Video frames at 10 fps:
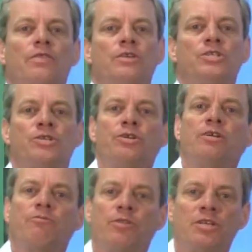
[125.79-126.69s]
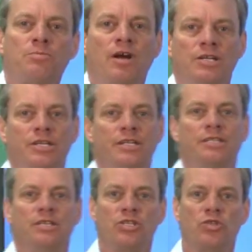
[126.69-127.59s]
The circuit for this project
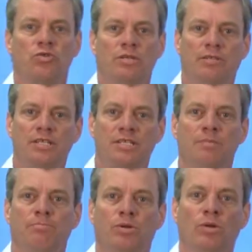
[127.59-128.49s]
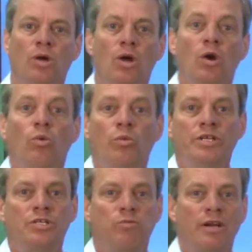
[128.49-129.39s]
is extremely simple. We
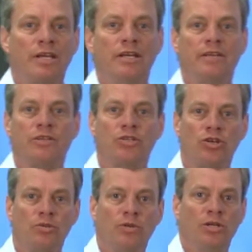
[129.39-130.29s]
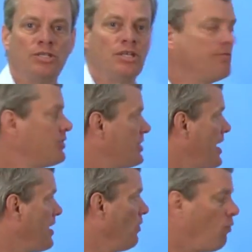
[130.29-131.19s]
just want to connect the terminals of
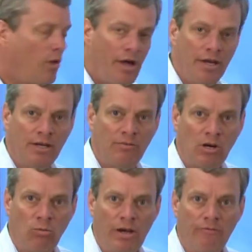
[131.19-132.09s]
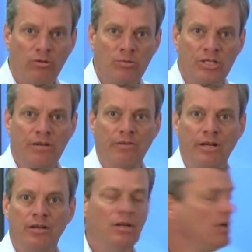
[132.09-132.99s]
channel 1 of our waveform
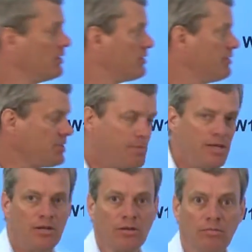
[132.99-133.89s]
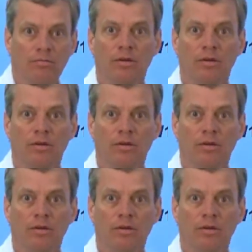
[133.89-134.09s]
generator to a speaker.